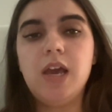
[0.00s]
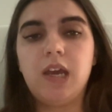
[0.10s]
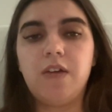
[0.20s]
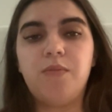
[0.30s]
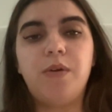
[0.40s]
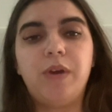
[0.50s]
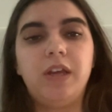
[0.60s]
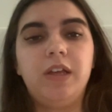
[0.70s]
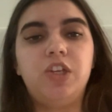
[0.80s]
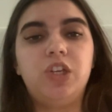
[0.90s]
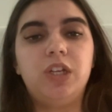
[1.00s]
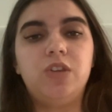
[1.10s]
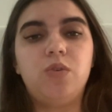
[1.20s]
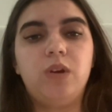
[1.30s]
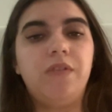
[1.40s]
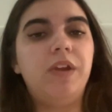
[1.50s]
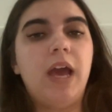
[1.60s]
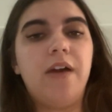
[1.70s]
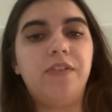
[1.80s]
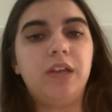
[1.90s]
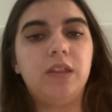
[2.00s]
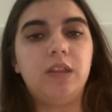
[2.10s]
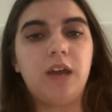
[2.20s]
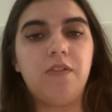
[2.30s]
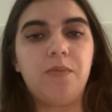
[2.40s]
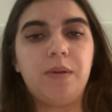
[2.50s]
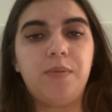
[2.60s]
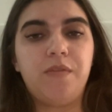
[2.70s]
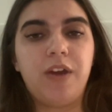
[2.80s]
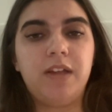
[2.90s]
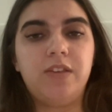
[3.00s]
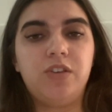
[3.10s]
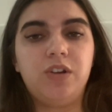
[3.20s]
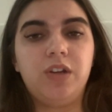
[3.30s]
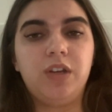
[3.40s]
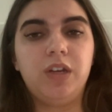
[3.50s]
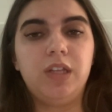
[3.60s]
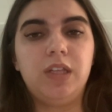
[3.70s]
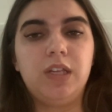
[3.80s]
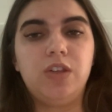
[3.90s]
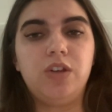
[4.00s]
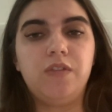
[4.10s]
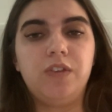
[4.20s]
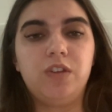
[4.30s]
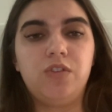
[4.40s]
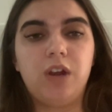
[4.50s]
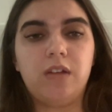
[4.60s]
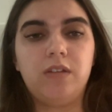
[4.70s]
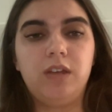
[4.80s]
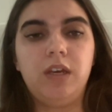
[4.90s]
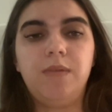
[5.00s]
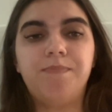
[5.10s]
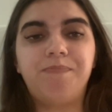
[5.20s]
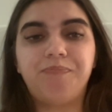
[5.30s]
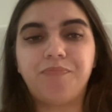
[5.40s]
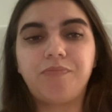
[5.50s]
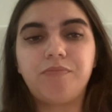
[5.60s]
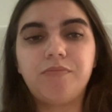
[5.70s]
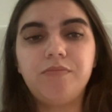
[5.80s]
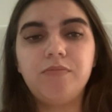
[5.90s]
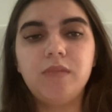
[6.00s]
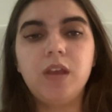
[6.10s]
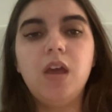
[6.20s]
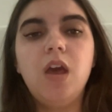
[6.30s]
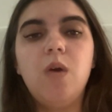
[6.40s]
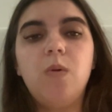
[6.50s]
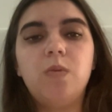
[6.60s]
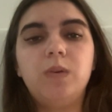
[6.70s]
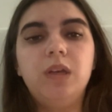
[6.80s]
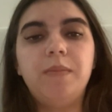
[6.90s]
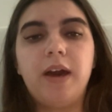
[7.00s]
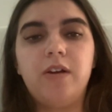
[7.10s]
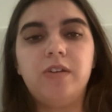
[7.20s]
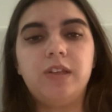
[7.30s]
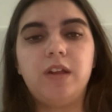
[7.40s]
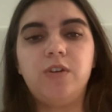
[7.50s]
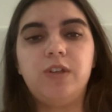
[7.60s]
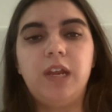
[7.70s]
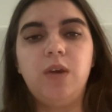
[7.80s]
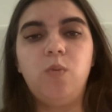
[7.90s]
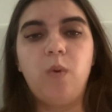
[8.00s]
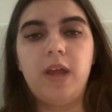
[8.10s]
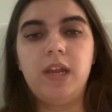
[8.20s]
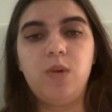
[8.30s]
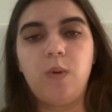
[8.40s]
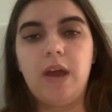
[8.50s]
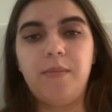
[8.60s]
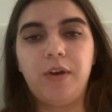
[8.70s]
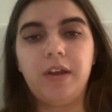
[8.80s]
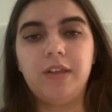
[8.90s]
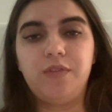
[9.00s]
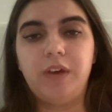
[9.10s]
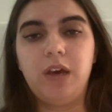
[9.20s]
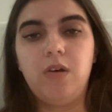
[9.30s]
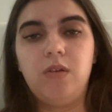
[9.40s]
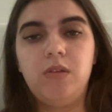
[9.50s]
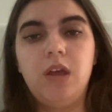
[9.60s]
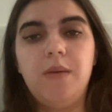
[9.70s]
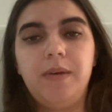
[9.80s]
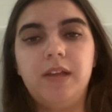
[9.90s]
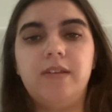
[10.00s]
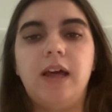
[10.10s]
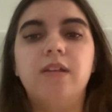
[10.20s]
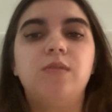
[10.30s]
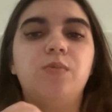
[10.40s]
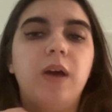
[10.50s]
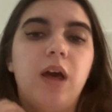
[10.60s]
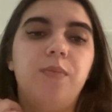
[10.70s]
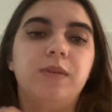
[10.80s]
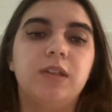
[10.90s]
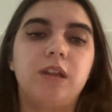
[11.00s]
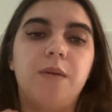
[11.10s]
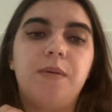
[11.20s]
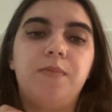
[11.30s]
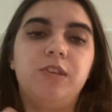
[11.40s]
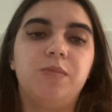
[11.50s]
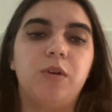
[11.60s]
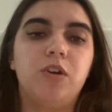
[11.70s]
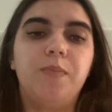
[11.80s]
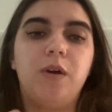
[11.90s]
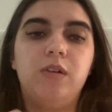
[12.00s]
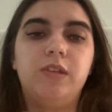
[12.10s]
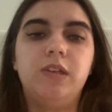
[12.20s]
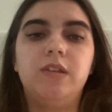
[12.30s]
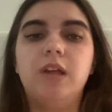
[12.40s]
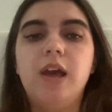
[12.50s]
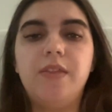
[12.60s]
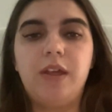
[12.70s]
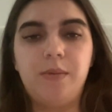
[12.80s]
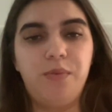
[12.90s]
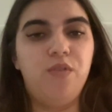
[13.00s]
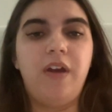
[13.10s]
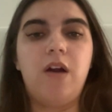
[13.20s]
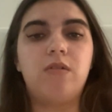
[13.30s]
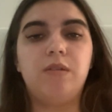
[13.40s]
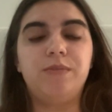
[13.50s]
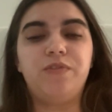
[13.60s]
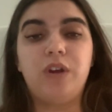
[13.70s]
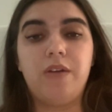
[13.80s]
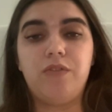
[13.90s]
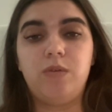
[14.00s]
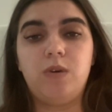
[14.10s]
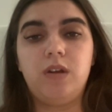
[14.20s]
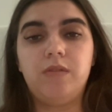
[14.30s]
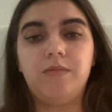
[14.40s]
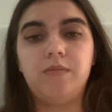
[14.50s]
government regulations, or even having the government provide certain goods and services directly. What really matters is understanding when and why markets fail, because that's what helps us come up with smarter policies that improve outcomes for everyone.